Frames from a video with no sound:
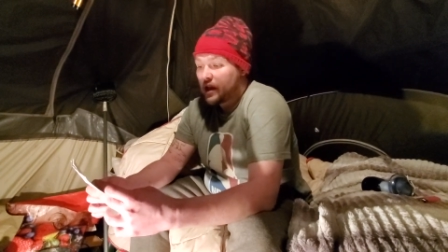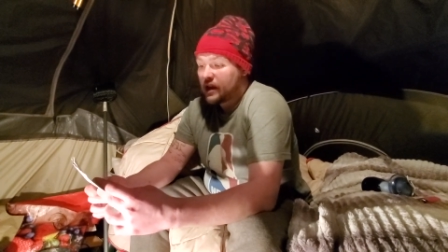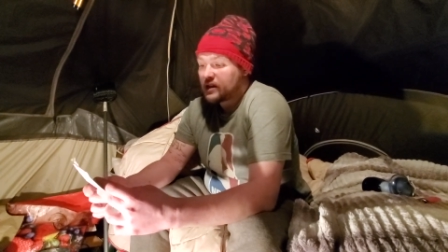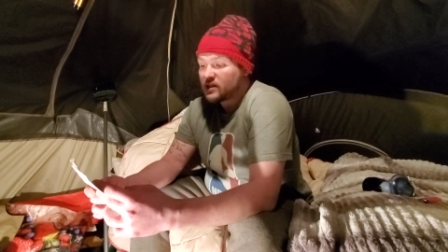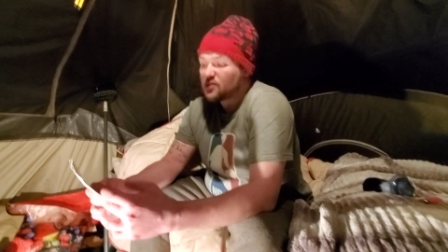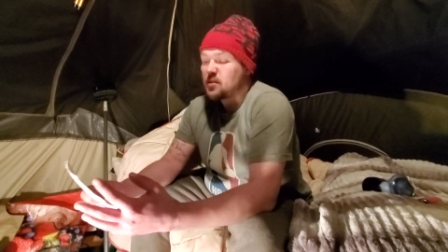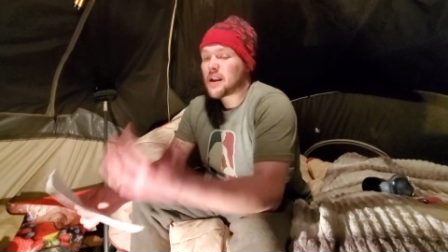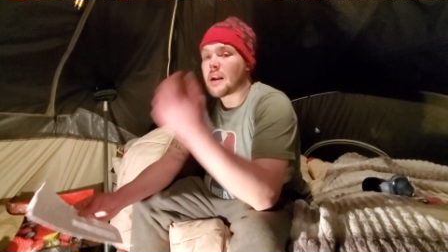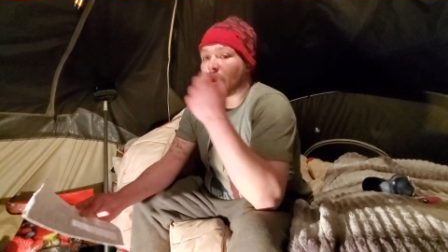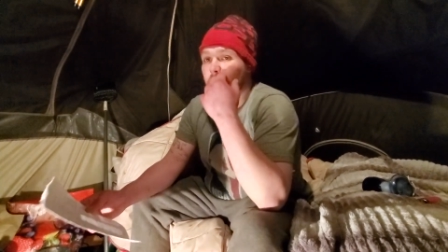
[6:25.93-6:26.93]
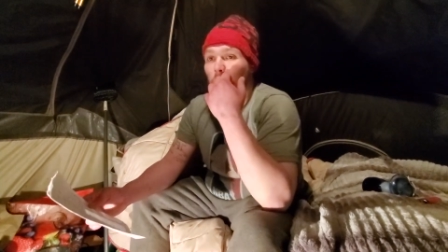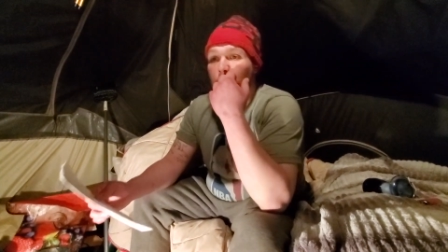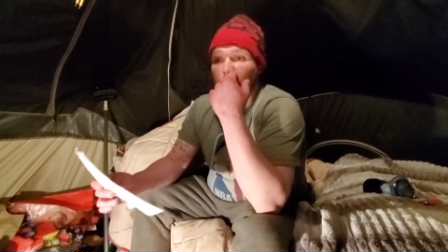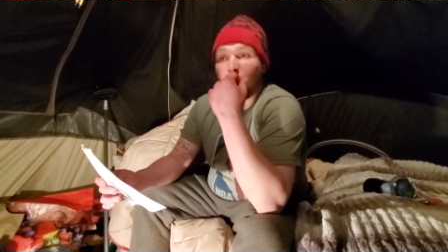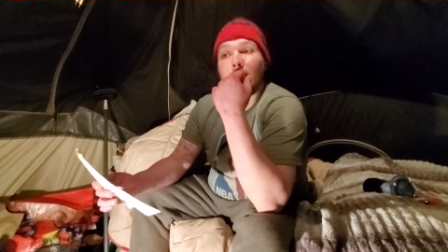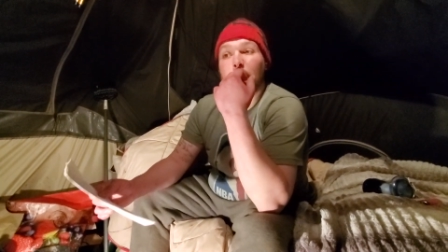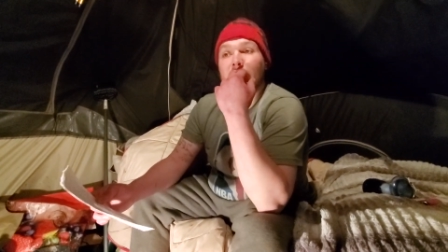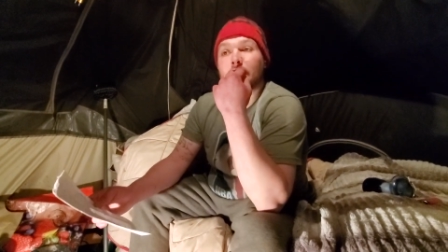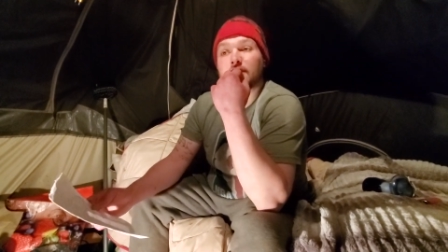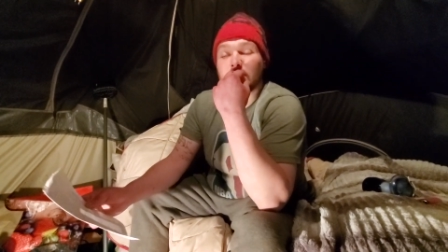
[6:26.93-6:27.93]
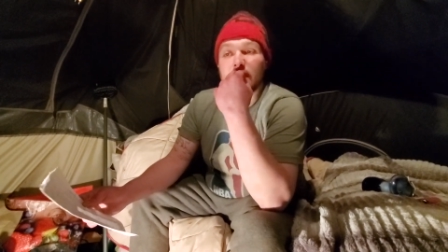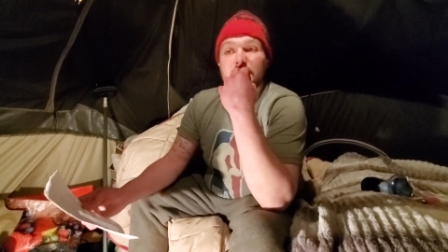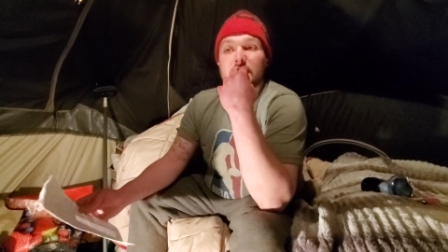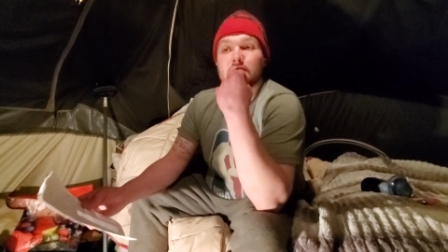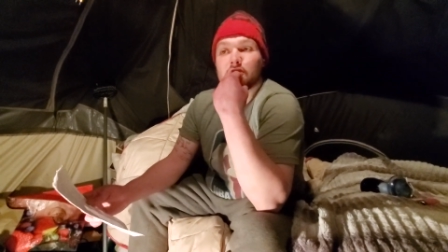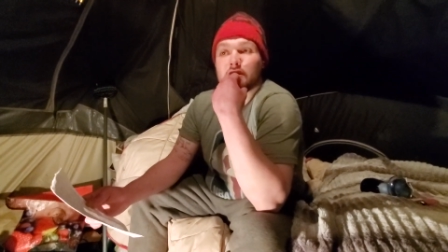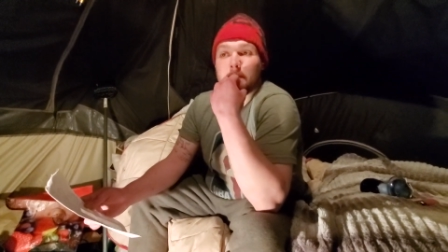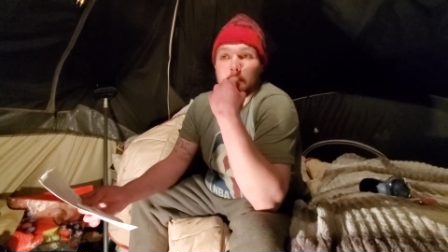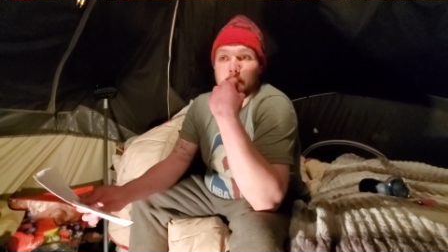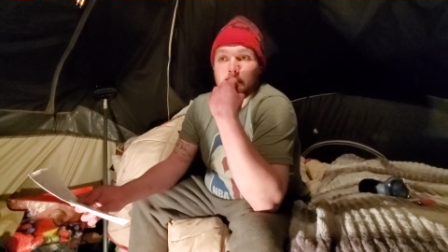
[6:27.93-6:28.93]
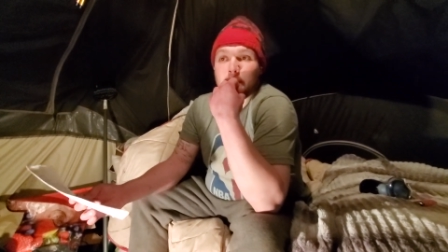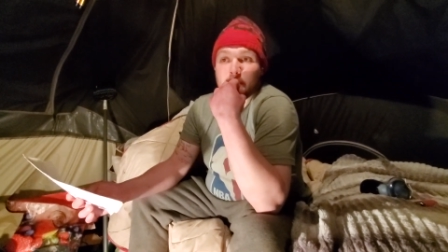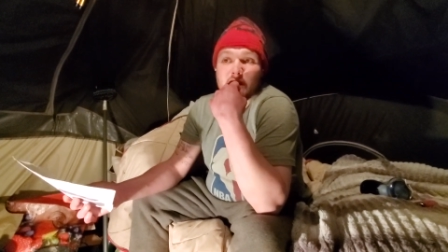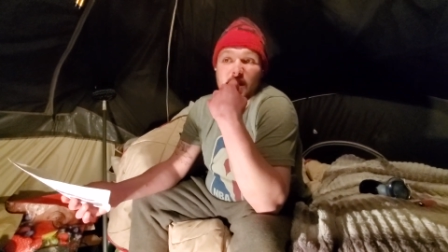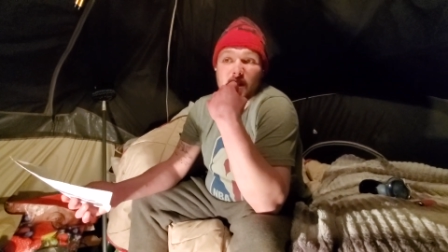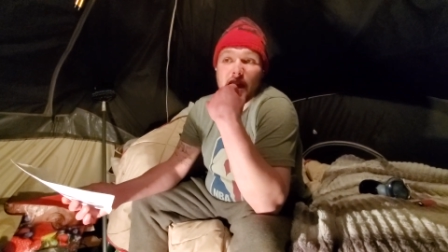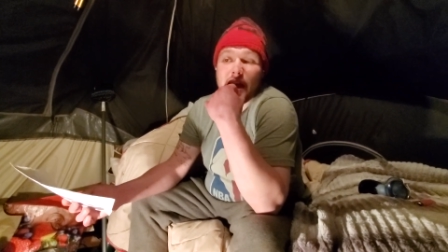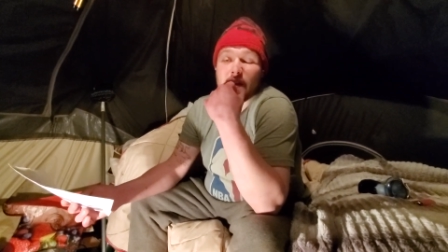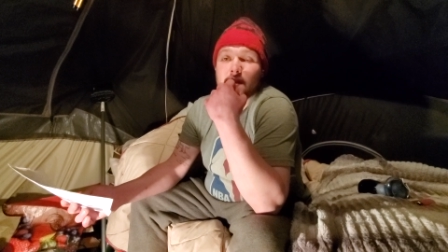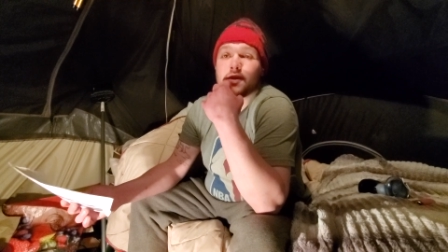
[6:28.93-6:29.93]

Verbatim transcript: and it doesn't matter how, how bad or dark things can can get.